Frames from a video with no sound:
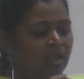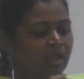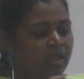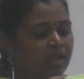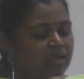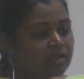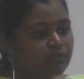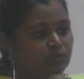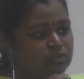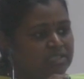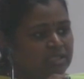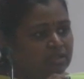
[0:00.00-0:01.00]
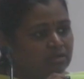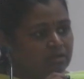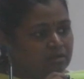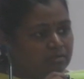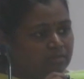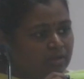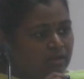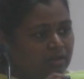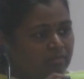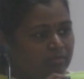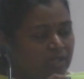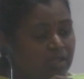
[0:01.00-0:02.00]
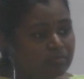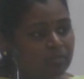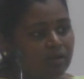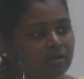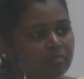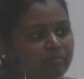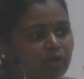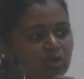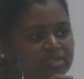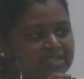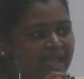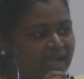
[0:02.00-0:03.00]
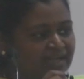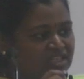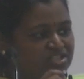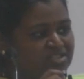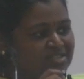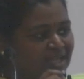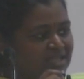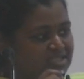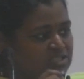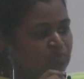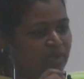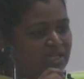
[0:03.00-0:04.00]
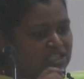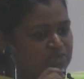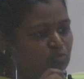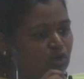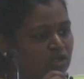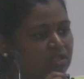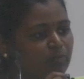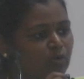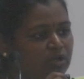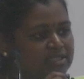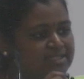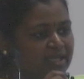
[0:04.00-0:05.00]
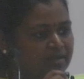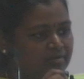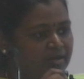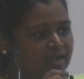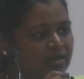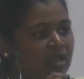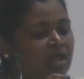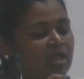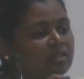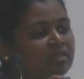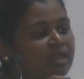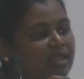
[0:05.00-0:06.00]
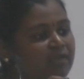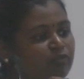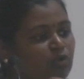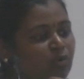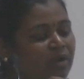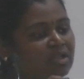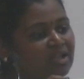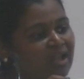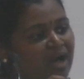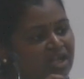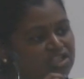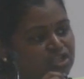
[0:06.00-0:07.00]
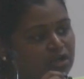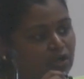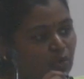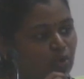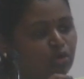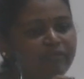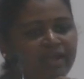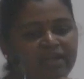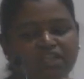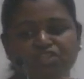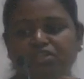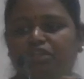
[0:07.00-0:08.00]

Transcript: And if you see because the antigen size is very small in the polysaccharide, they give you a larger load of antigen